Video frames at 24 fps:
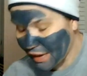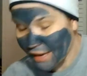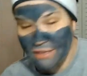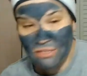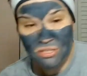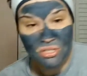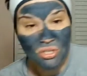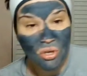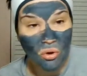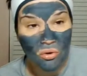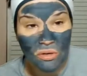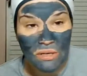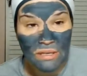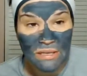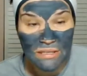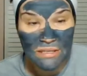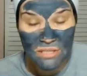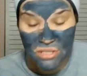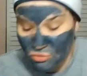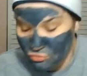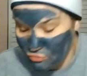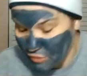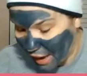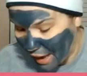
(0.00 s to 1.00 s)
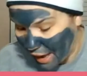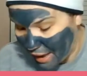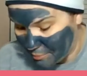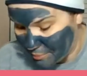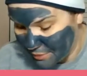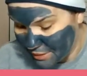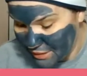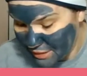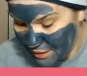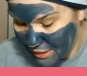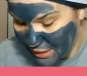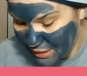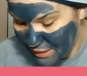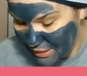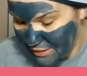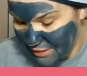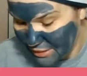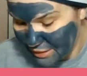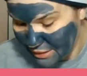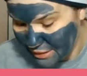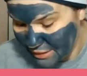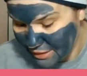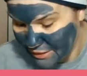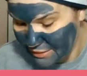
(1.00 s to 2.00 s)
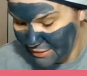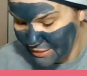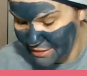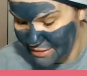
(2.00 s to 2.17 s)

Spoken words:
I don't need to wrap it in anything.